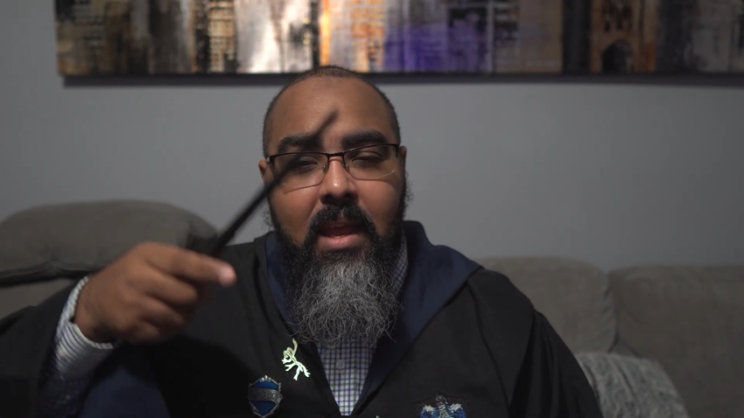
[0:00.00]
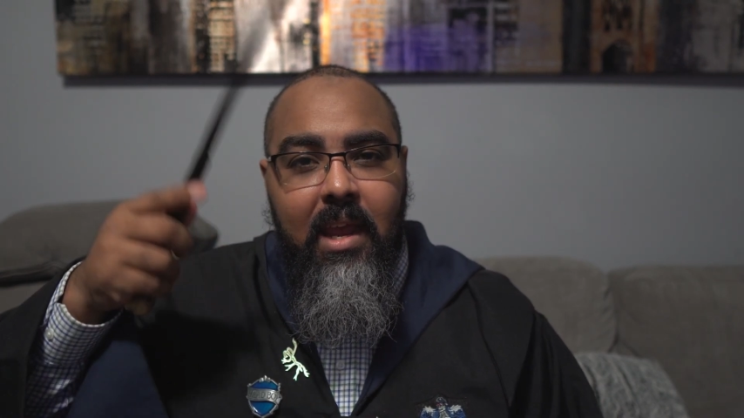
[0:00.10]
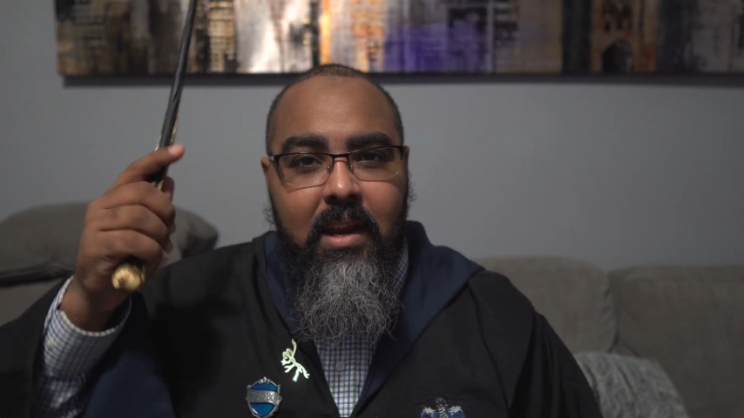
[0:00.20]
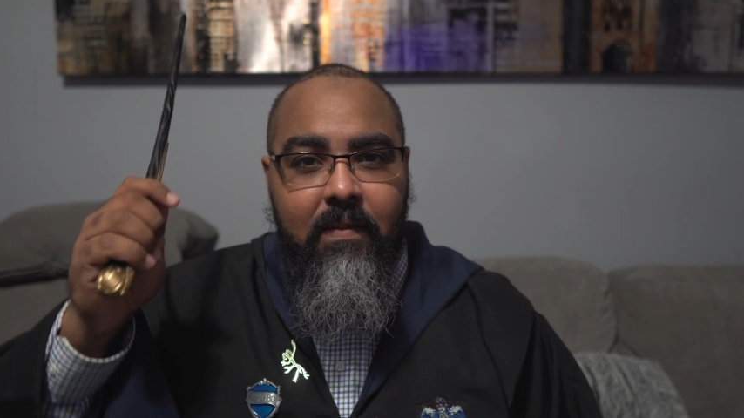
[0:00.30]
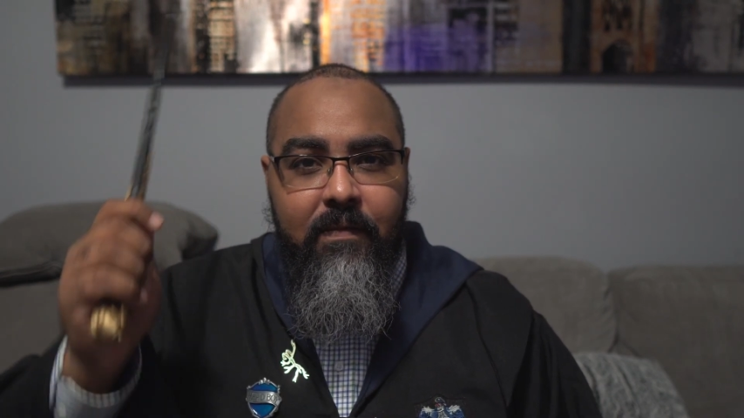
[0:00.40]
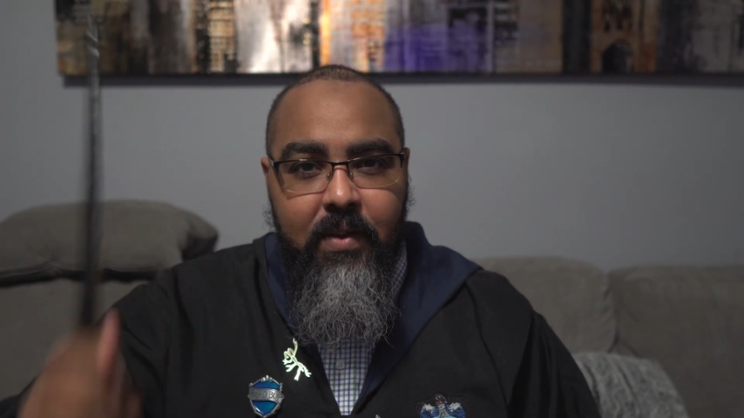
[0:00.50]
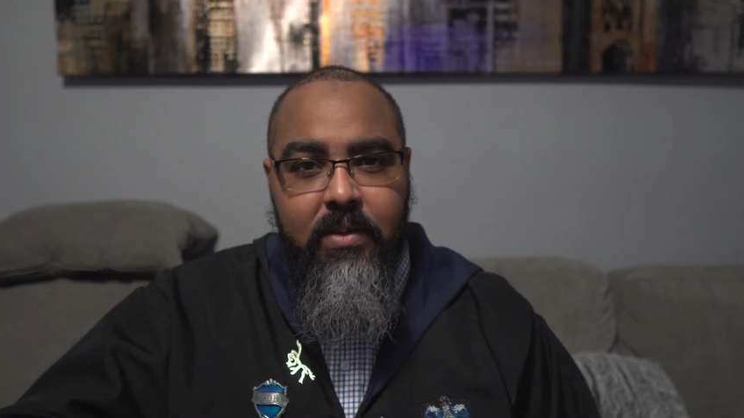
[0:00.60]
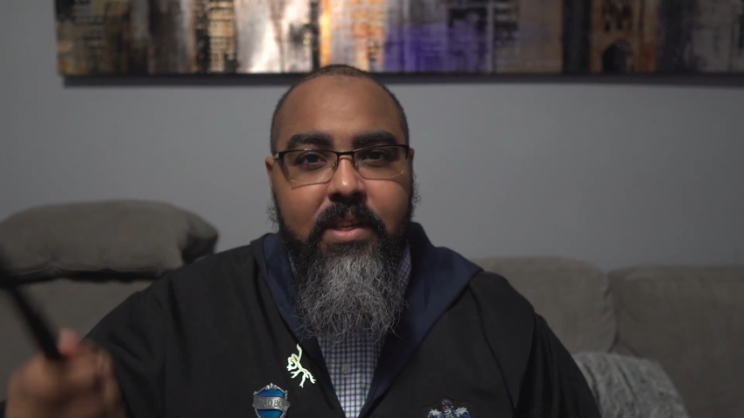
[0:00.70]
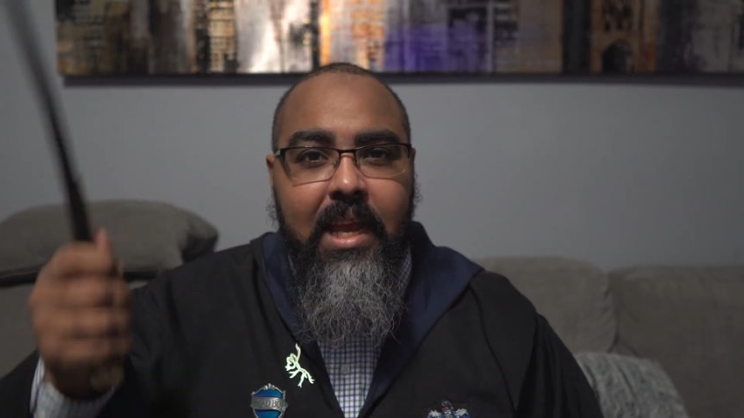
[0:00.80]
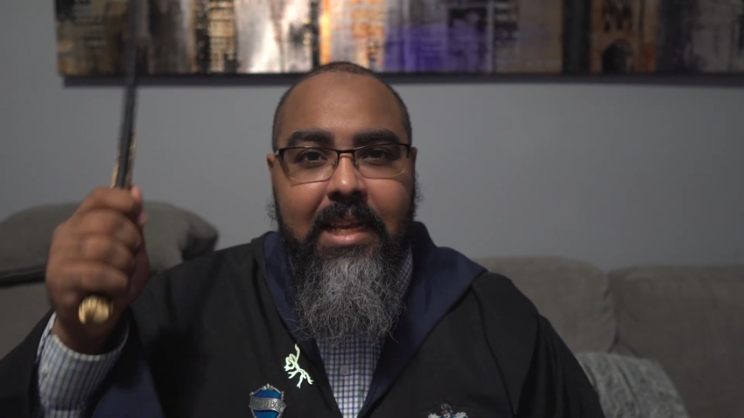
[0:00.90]
and it
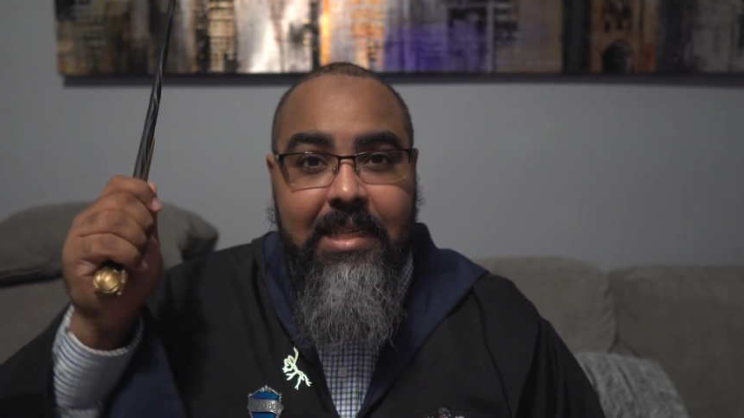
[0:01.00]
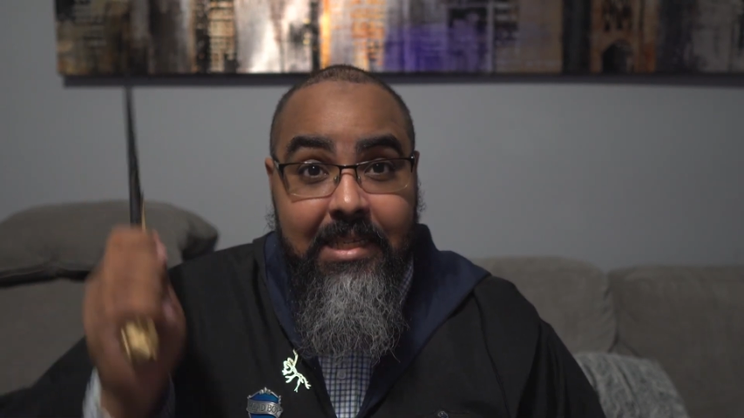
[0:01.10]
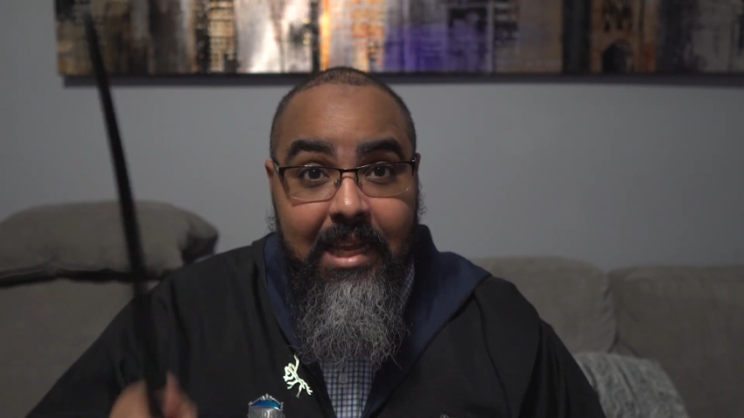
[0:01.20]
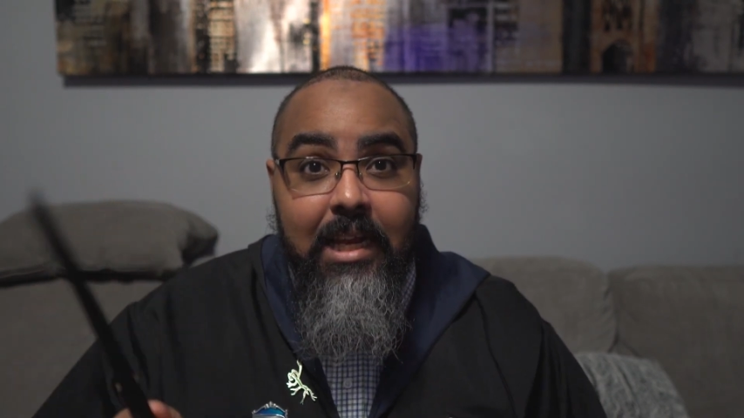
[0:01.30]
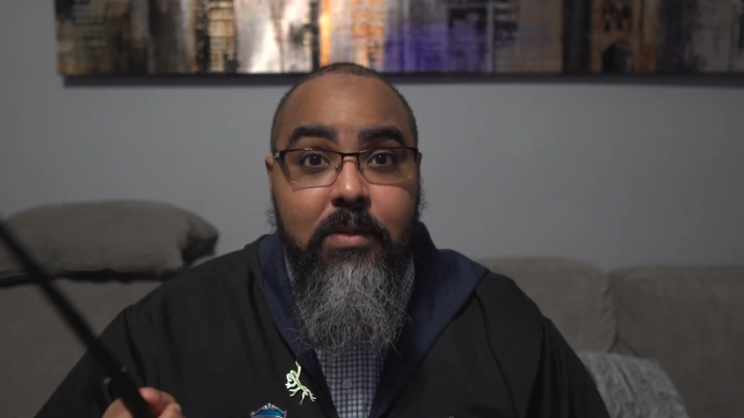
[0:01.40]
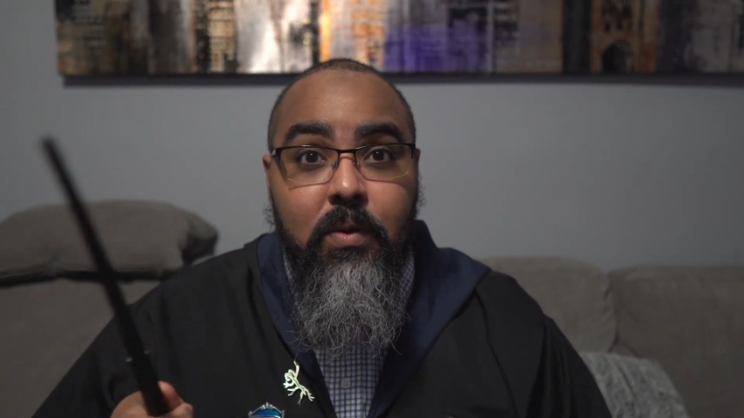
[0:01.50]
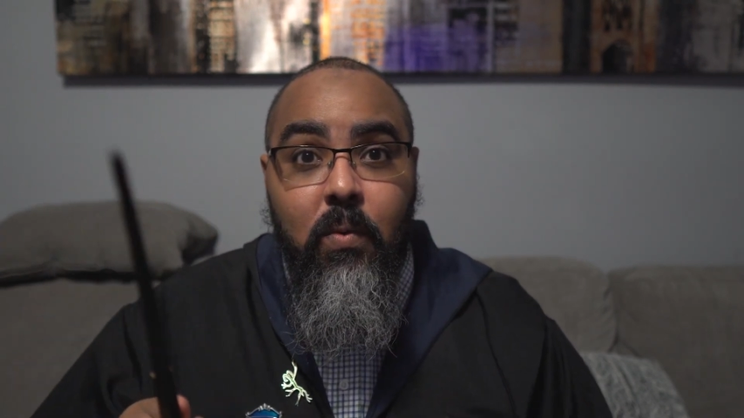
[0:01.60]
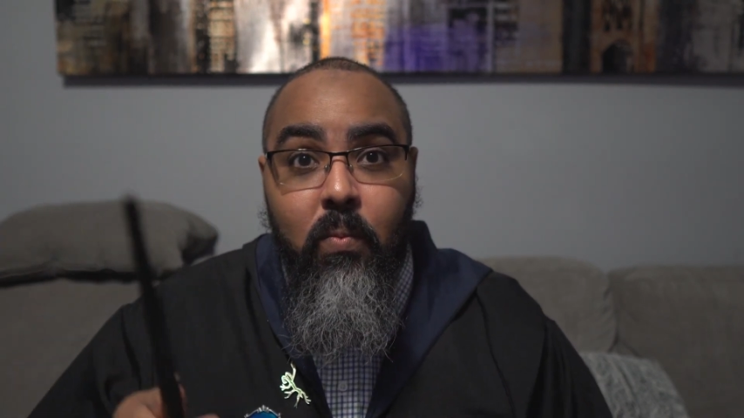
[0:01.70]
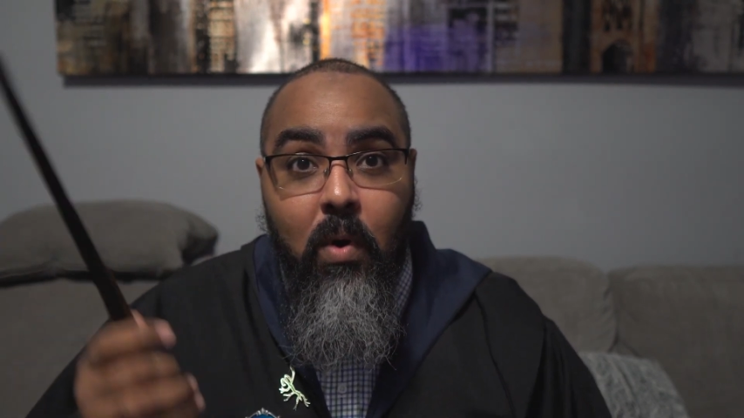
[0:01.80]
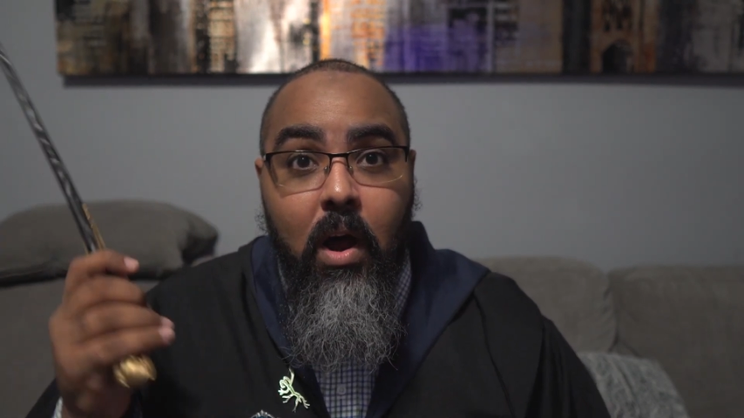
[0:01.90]
feels like a substantial
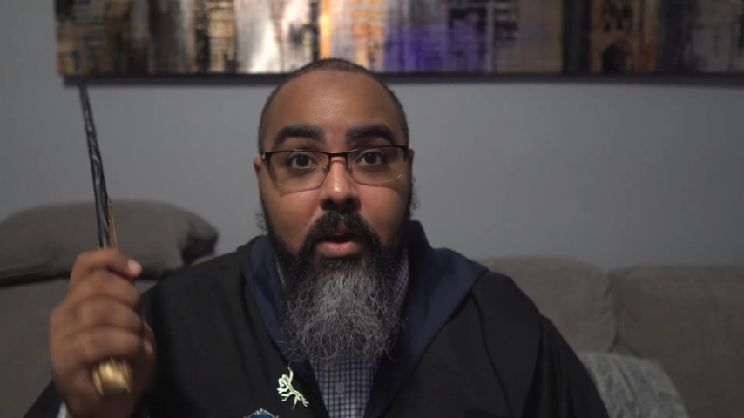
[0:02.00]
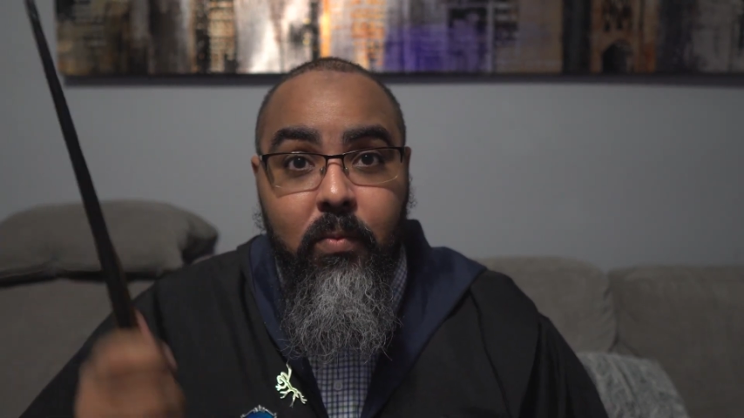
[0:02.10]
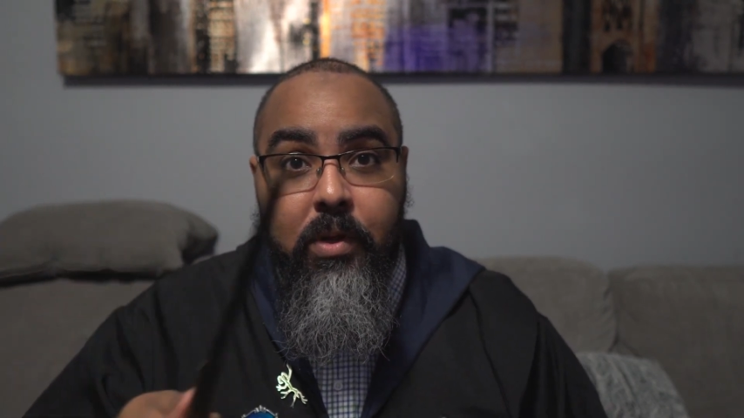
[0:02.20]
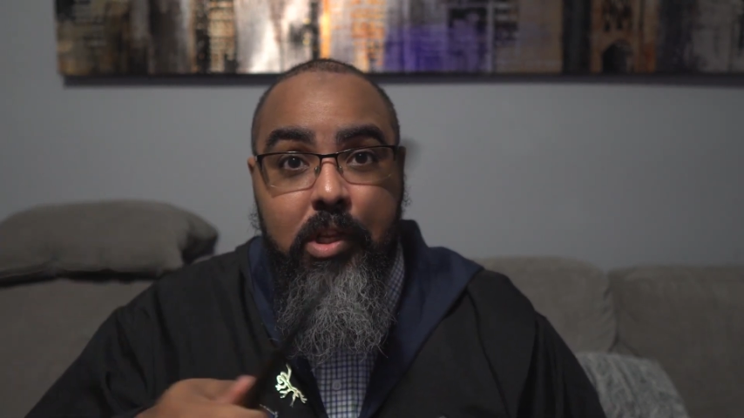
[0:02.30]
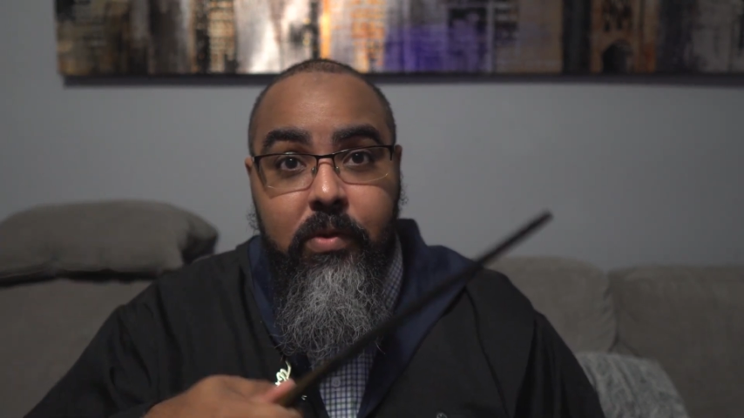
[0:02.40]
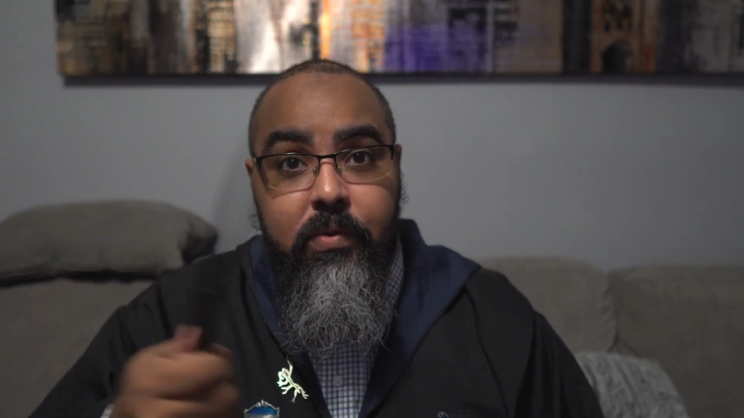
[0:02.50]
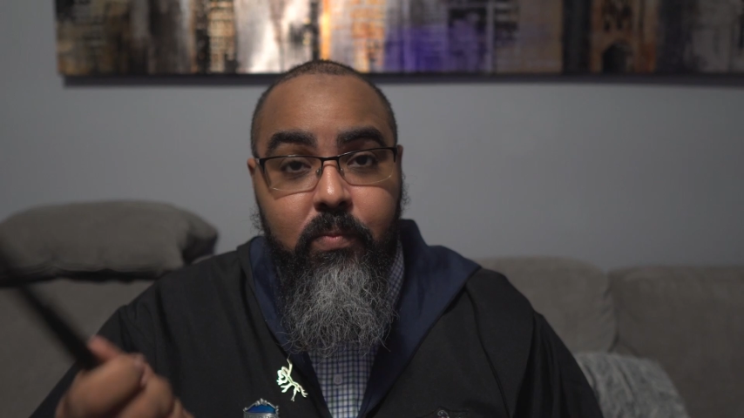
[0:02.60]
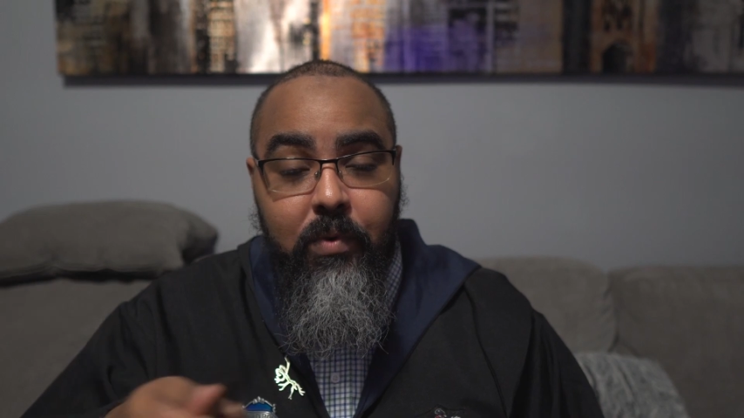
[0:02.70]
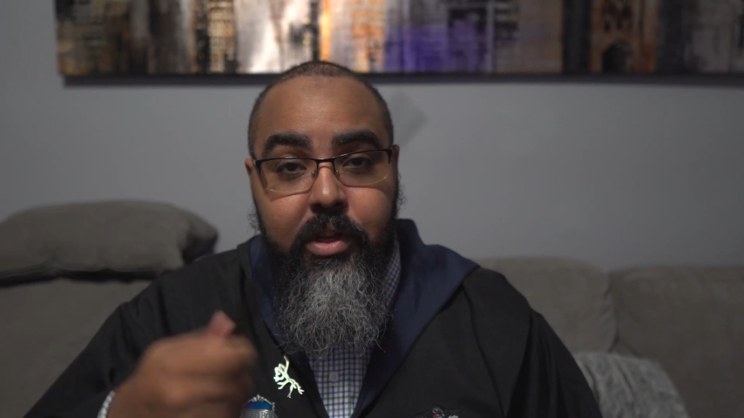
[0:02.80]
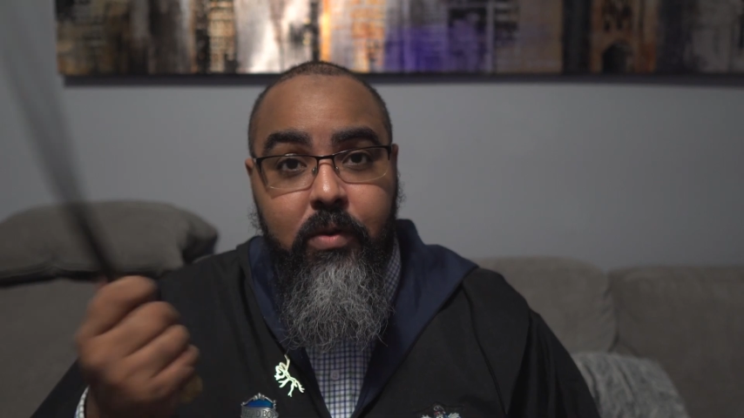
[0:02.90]
wand when
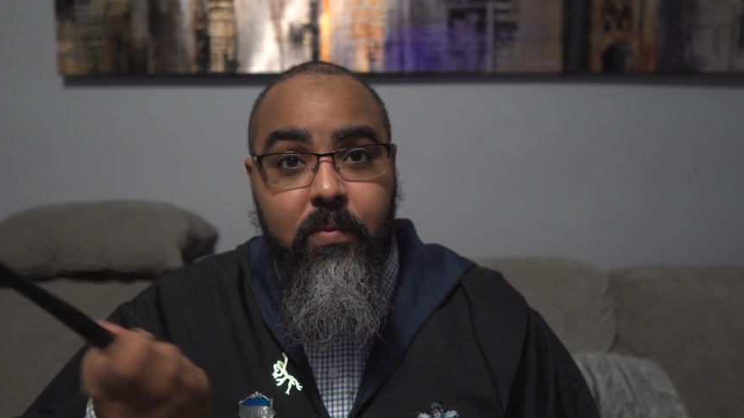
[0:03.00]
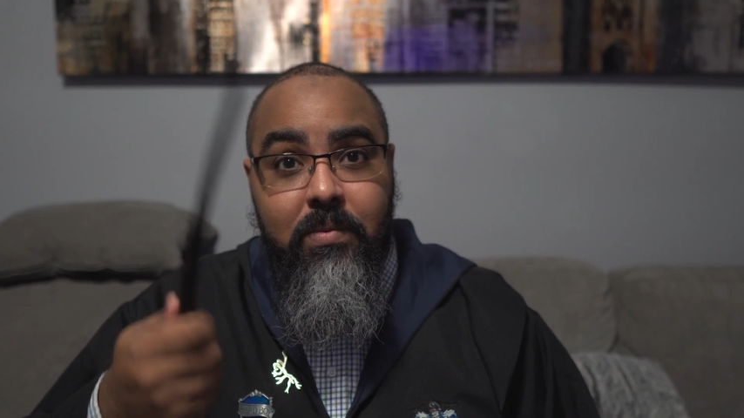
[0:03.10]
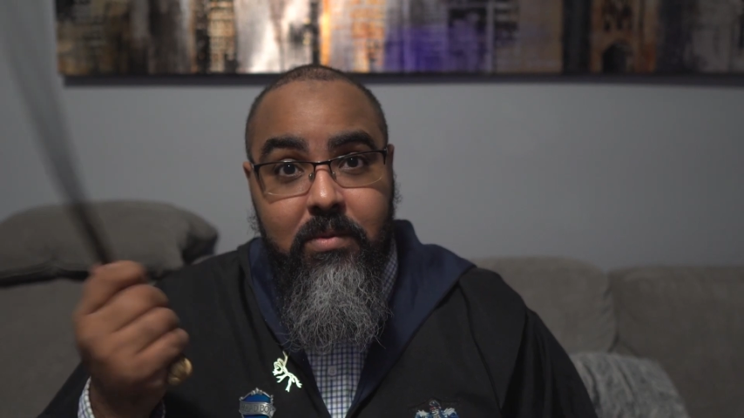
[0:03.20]
you